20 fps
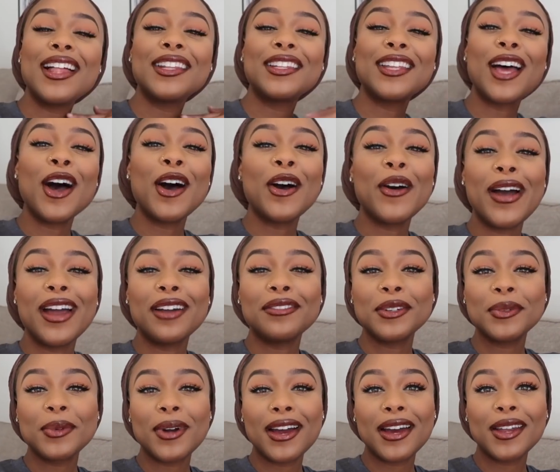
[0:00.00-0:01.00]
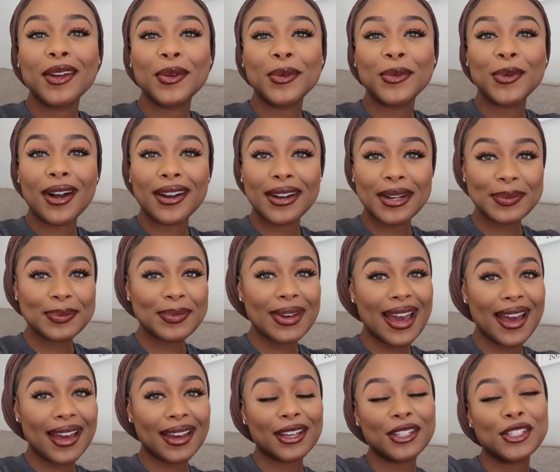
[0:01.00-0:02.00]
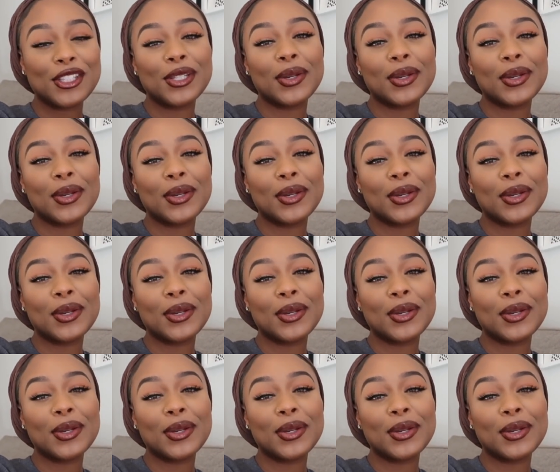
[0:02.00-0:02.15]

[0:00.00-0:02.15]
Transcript: Hello everyone, welcome back